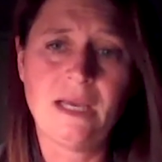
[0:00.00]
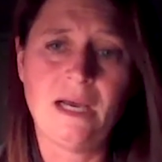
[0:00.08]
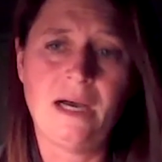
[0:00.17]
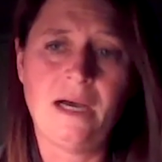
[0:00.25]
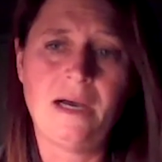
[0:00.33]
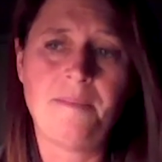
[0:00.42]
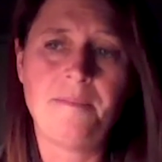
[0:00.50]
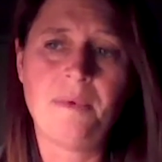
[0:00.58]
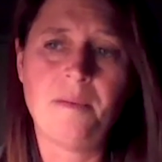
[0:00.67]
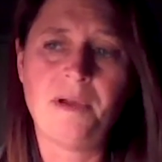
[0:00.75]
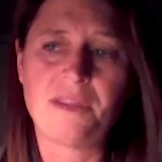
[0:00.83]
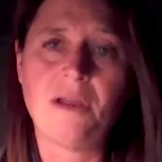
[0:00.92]

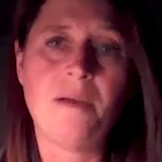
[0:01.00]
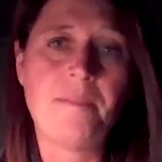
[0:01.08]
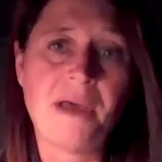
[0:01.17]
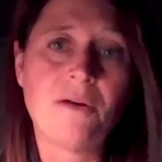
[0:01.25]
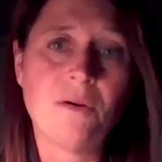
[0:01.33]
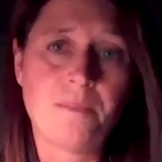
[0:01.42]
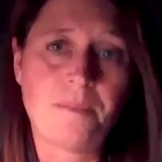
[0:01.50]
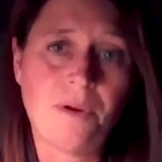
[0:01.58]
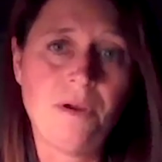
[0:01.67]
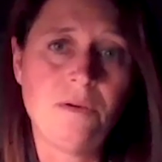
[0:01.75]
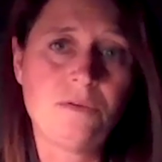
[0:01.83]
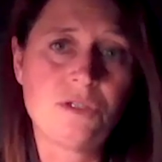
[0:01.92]
But the better
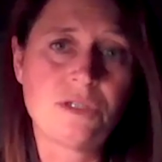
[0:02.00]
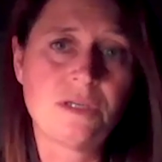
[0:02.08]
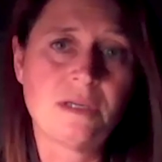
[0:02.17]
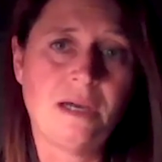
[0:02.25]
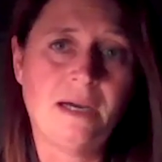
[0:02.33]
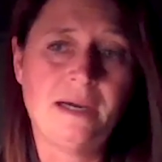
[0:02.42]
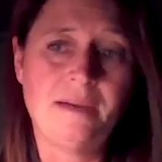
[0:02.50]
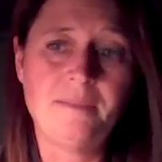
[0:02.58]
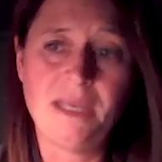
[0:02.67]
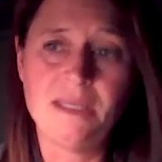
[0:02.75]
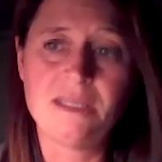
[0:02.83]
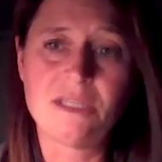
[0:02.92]
approach
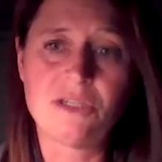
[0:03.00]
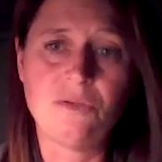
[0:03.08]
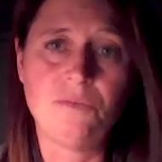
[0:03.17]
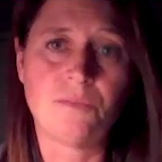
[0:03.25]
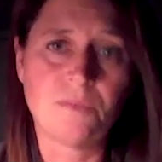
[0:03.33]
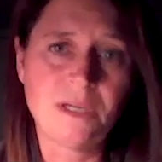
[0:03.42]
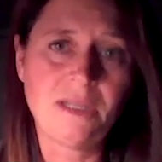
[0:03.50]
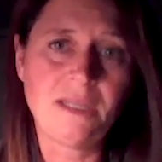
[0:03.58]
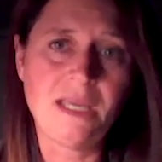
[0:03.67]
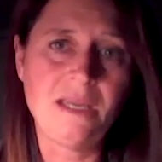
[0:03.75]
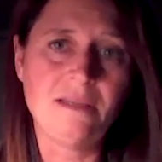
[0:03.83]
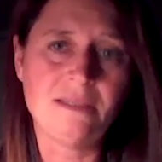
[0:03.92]
is to
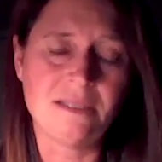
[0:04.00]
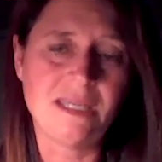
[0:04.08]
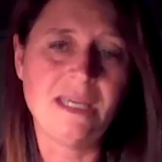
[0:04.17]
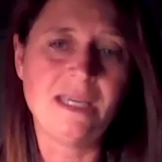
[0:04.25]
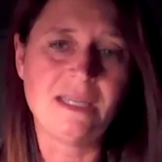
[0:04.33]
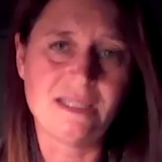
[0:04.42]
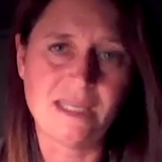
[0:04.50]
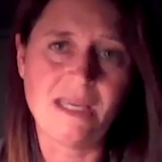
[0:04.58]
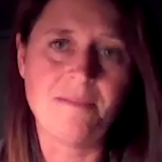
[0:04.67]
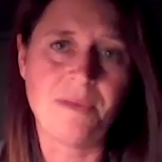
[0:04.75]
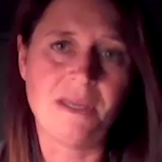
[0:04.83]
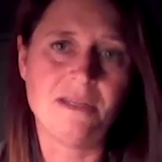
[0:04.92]
really dig
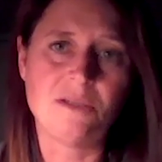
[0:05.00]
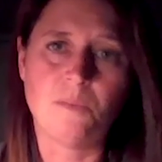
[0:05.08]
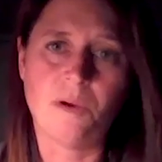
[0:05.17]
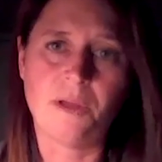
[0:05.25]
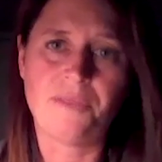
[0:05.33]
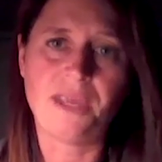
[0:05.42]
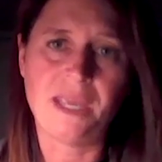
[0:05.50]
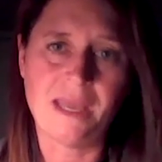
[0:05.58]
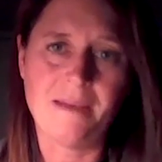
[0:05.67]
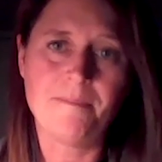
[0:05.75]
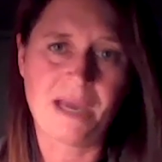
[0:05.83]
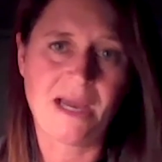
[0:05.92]
deep into what the
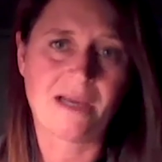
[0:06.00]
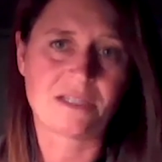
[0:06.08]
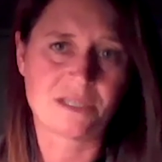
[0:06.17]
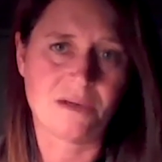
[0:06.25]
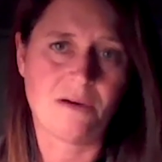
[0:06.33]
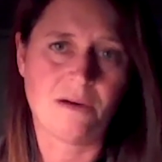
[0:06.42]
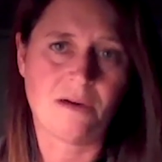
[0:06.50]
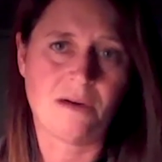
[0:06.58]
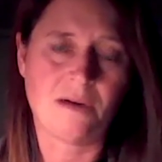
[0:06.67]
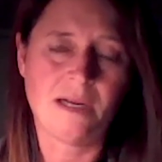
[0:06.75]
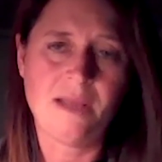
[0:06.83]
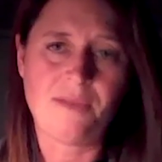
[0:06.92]
impacts
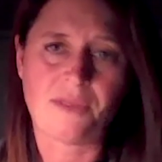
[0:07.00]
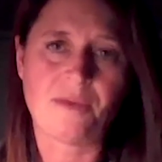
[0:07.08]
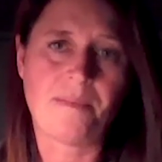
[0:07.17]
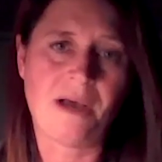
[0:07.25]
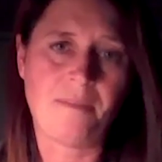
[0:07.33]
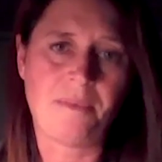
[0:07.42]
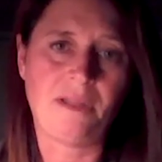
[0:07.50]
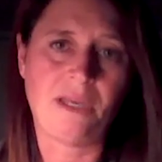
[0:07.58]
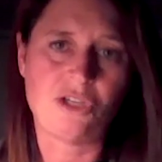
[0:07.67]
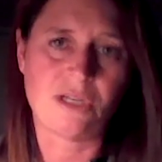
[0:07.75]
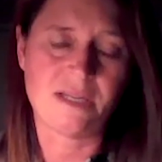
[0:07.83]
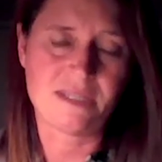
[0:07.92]
are that the
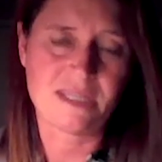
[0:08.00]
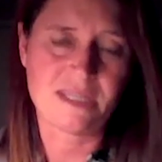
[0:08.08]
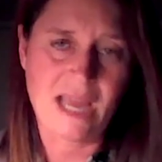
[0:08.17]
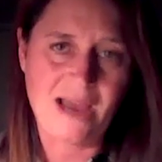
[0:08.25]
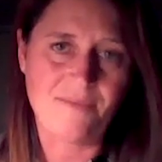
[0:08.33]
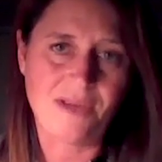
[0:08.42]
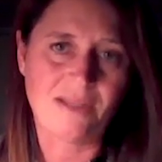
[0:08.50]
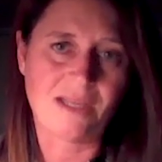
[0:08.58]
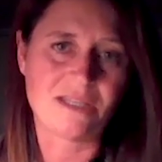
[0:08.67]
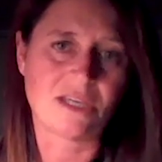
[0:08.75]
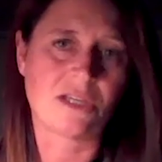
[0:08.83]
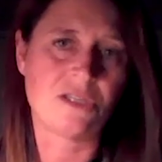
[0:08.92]
population is having
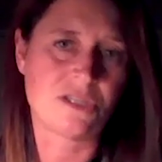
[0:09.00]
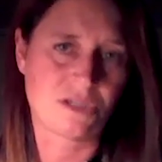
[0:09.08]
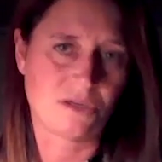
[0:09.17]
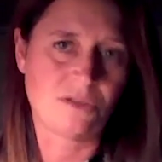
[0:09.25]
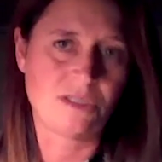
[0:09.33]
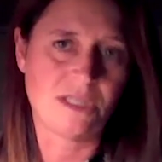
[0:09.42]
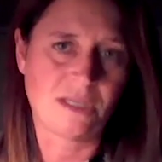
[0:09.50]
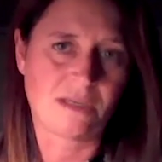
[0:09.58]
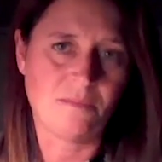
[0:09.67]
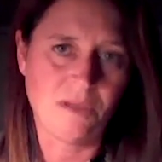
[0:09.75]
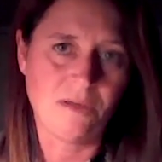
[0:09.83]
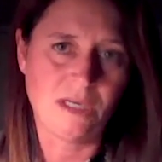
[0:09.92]
that's a concern to the
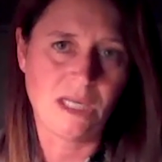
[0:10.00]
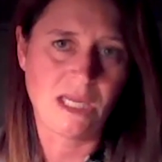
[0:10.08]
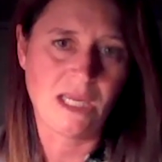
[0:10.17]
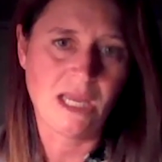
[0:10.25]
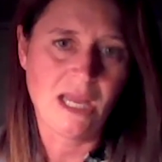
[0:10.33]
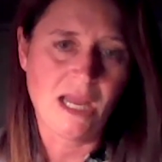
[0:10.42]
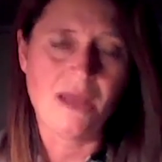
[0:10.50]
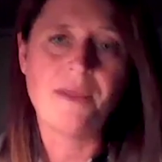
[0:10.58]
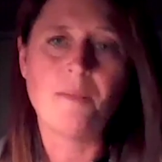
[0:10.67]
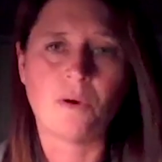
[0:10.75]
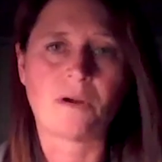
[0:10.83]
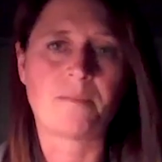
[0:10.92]
community, and
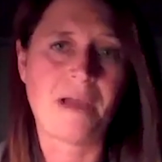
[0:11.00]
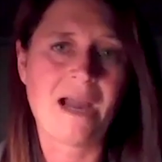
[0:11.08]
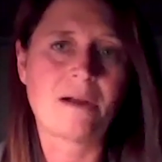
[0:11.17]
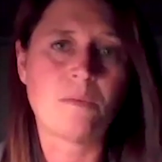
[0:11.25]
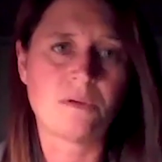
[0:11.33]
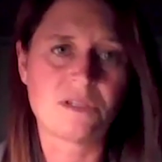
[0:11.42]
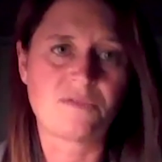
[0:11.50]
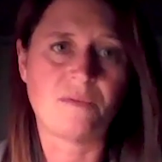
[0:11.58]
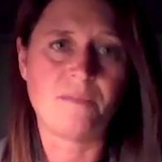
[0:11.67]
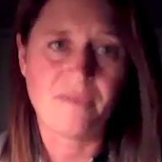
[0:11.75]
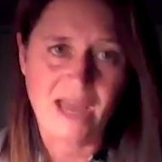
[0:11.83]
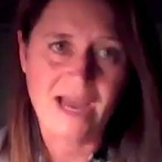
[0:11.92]
then work backwards
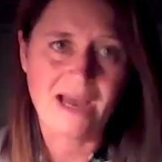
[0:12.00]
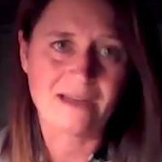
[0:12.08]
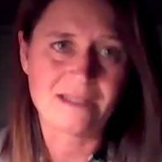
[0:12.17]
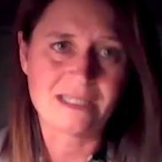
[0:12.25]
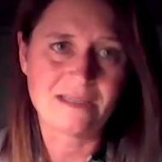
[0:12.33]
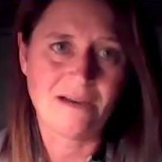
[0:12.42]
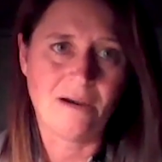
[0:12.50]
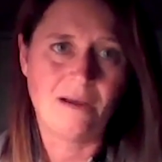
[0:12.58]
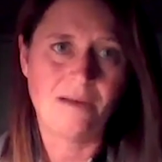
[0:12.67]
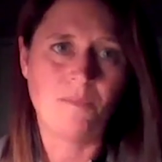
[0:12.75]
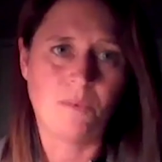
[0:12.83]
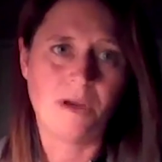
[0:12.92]
from that
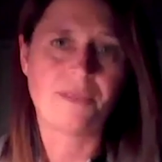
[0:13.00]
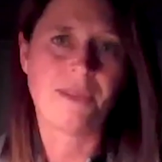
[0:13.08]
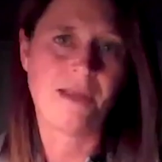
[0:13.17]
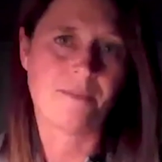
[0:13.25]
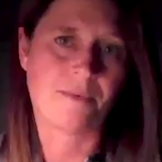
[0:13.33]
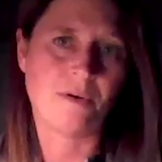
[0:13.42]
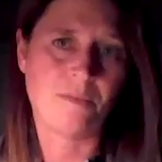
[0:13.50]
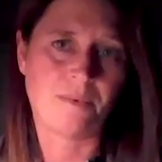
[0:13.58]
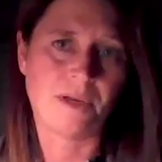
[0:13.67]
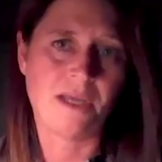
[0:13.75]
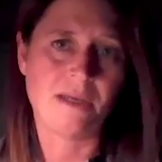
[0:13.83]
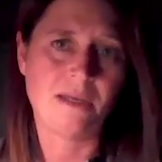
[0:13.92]
on what the
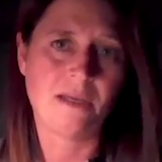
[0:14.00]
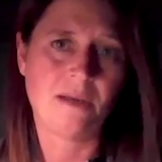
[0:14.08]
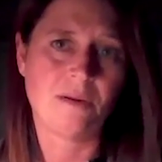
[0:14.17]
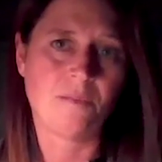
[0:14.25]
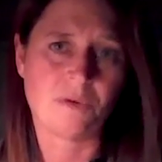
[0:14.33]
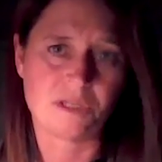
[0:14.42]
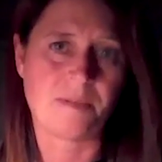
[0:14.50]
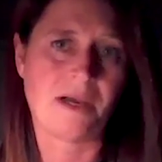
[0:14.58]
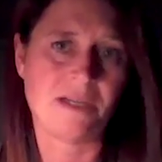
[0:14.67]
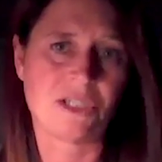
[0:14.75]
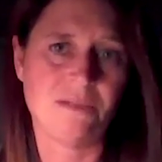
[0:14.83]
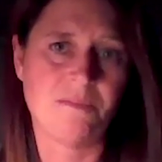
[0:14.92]
appropriate
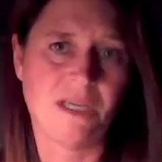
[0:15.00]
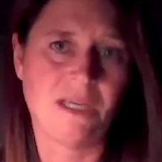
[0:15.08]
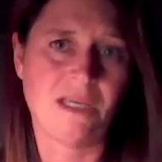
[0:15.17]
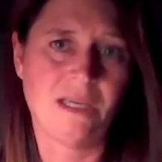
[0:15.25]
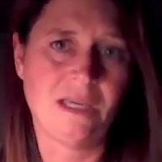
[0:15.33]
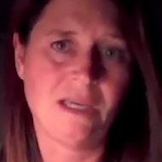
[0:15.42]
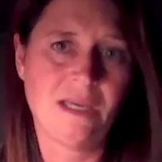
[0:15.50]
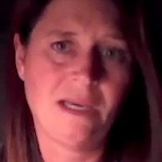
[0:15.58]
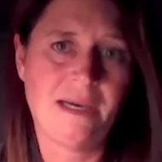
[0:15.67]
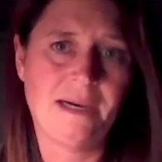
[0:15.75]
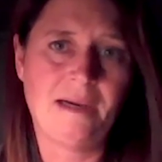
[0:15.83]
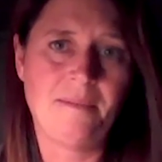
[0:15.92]
response should be.
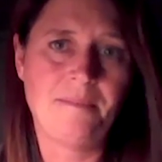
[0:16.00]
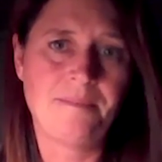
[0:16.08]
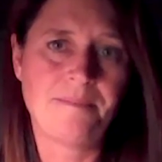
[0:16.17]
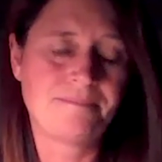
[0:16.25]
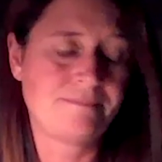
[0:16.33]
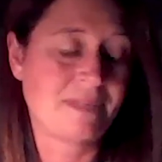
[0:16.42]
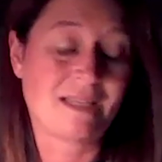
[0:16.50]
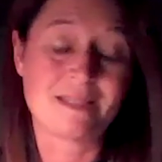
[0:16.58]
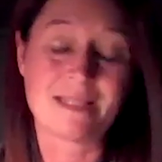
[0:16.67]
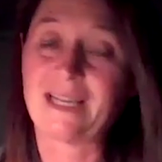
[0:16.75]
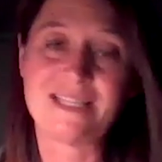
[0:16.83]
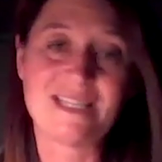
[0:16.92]
So
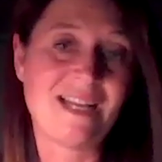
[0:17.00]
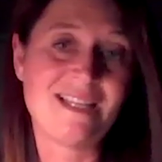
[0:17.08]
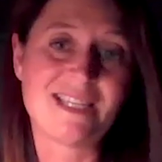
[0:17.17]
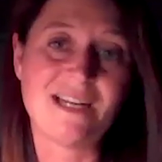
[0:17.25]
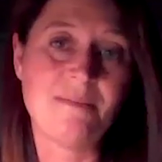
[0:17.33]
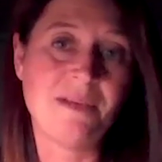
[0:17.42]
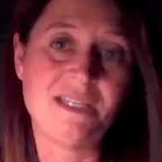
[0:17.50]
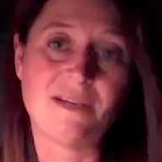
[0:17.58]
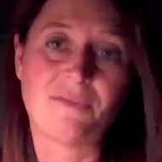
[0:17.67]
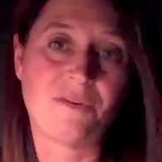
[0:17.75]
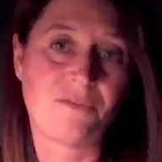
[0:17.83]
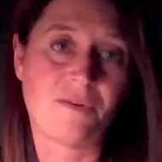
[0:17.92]
like I said, it's going to be
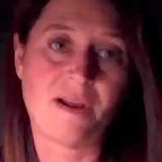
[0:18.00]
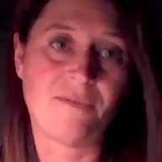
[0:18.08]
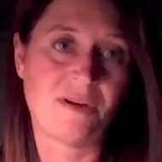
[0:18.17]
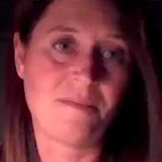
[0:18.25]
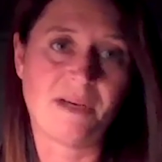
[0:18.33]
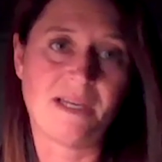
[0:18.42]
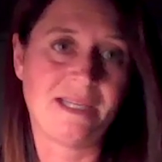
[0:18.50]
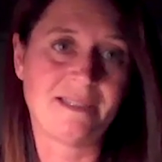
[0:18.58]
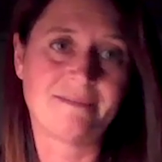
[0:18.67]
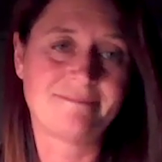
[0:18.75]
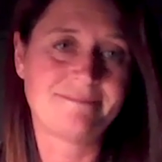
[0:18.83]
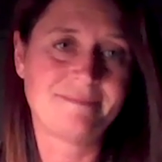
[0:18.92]
different for
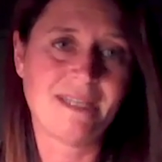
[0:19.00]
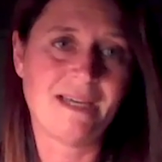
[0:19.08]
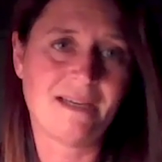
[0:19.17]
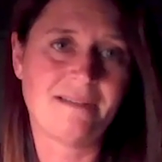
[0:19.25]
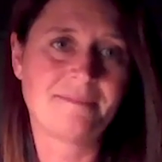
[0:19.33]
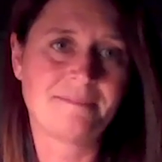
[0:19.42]
everybody. Yeah.